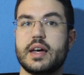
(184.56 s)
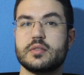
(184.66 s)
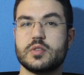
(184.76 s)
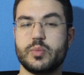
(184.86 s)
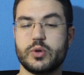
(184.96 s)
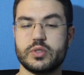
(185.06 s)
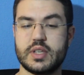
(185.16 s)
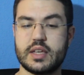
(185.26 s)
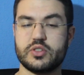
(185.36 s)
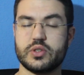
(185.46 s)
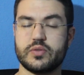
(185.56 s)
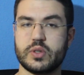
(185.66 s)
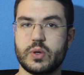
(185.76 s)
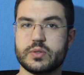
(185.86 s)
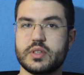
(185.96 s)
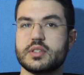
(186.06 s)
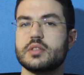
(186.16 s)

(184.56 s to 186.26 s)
and subordination of clauses,